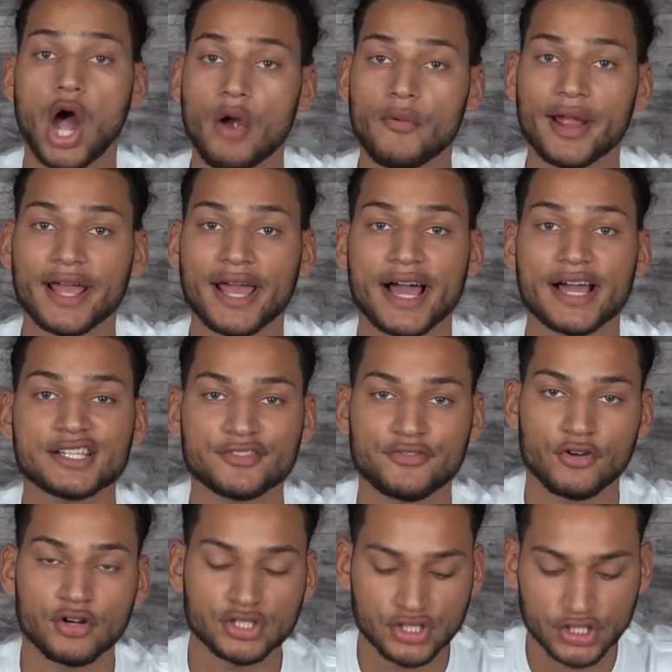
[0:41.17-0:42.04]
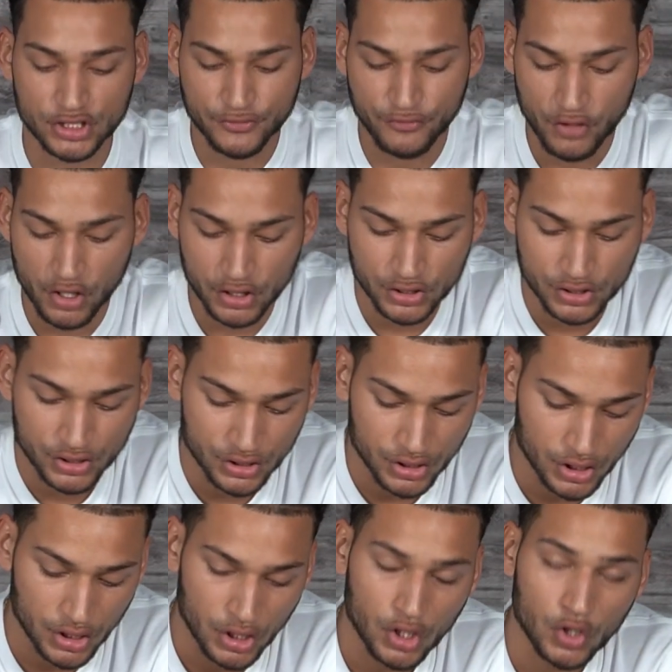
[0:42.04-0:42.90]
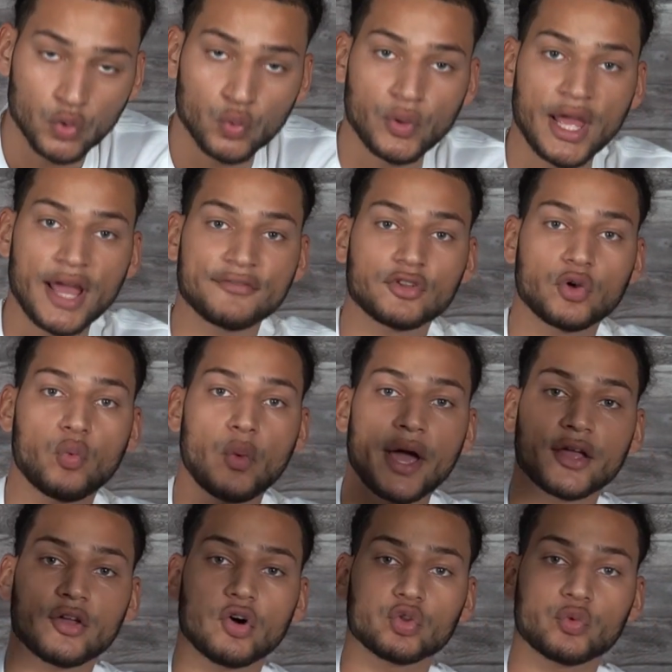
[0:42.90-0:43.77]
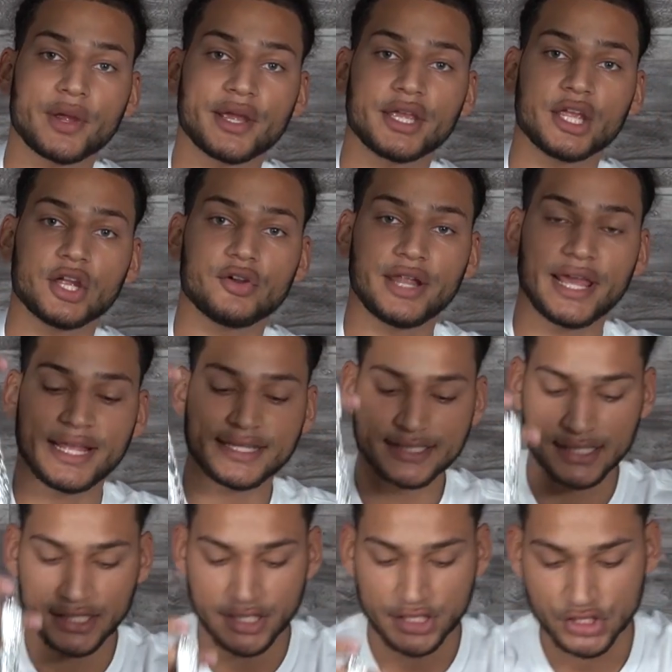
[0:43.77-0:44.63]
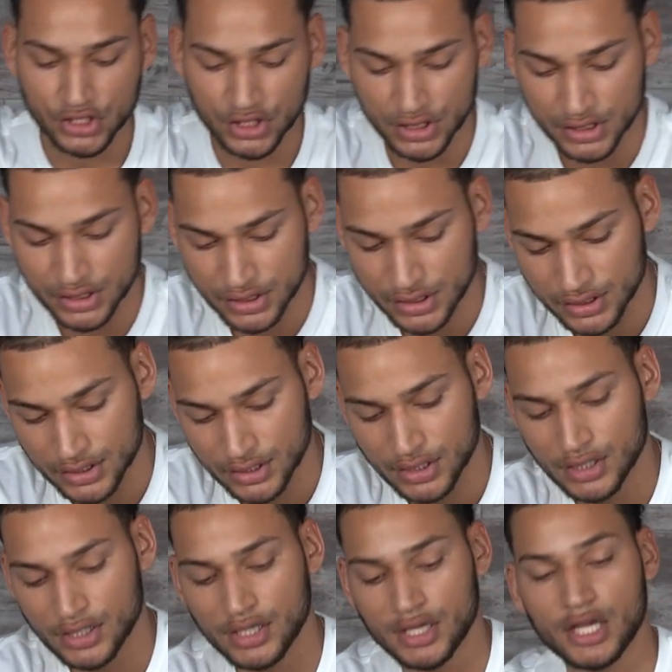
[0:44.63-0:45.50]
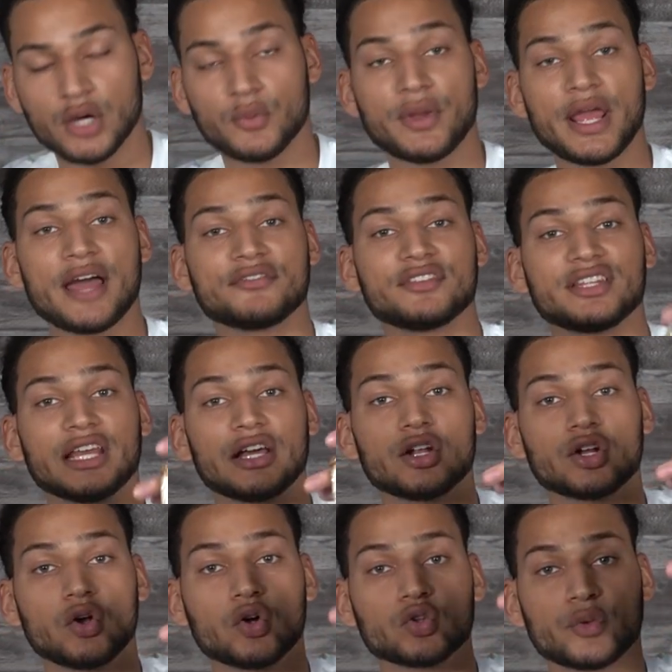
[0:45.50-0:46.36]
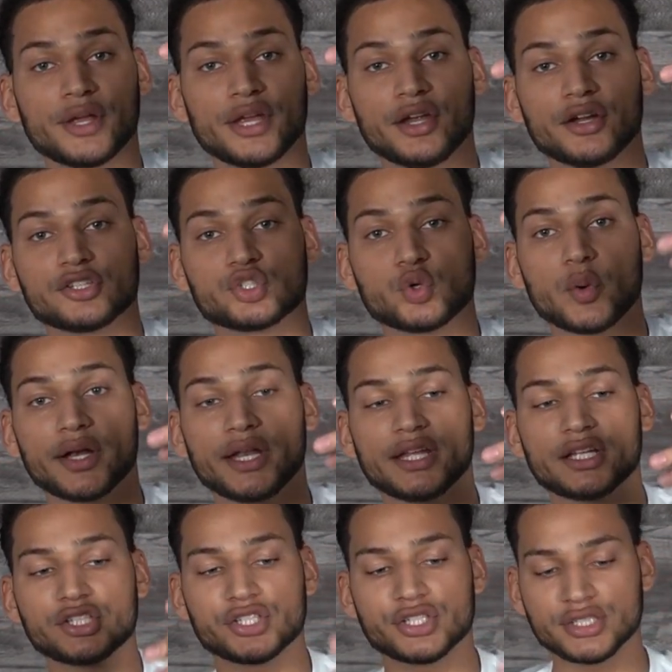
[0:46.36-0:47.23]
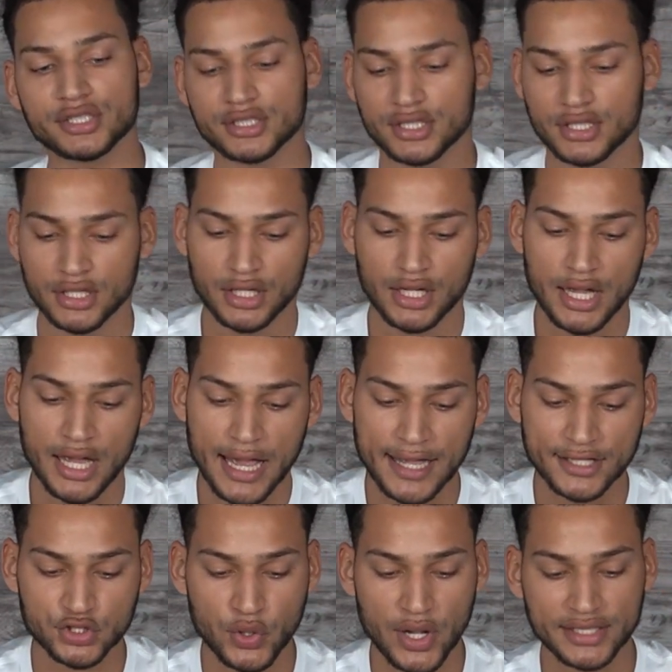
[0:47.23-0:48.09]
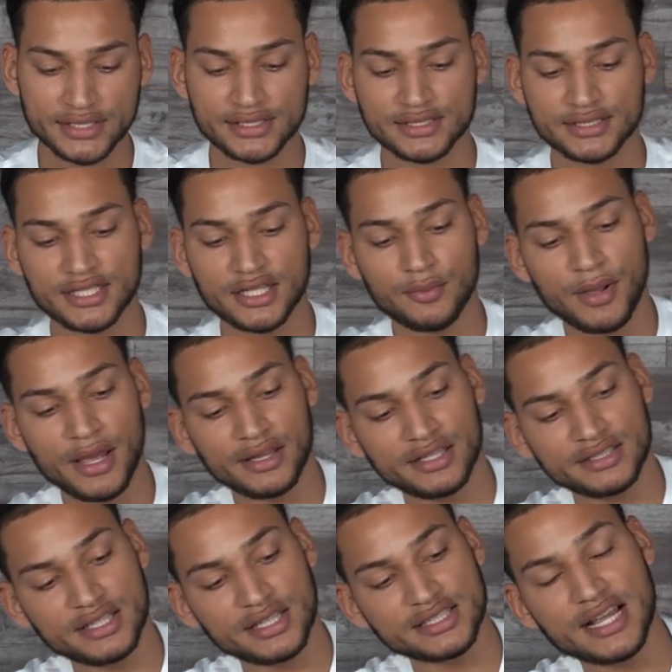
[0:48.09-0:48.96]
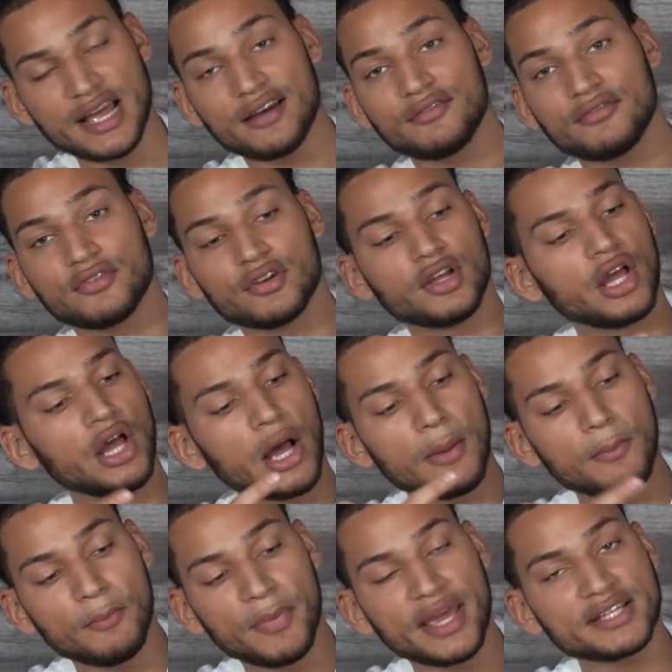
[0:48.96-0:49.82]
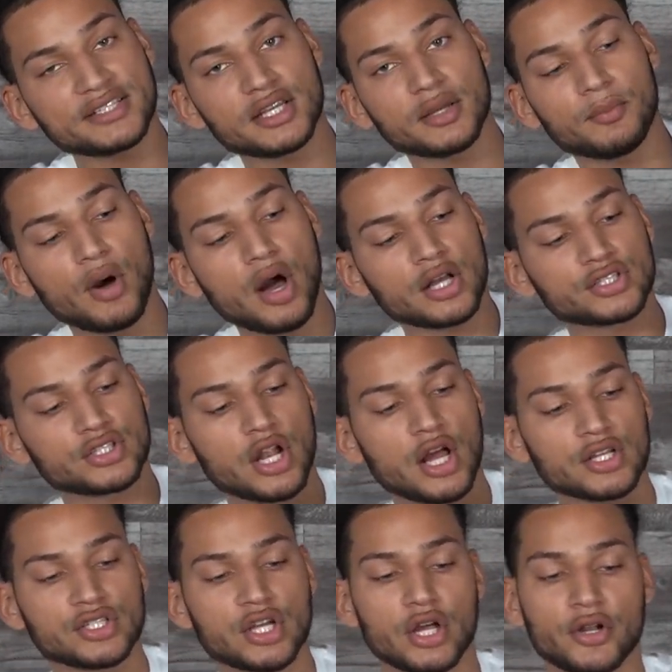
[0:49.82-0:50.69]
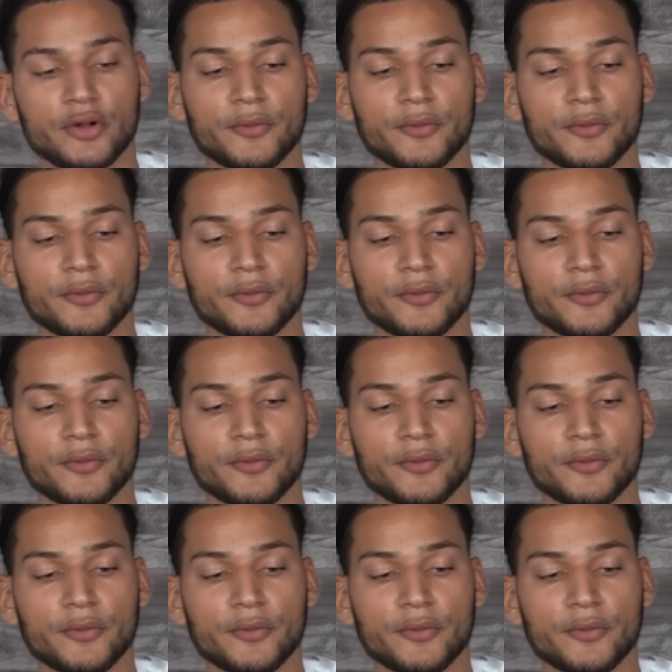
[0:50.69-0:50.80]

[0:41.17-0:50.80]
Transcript: Alright guys, first things first, we have the white gold right here in 18 inches. And we have the yellow gold right here in 20 inches. As you guys can see, man, these things have amazing box locks on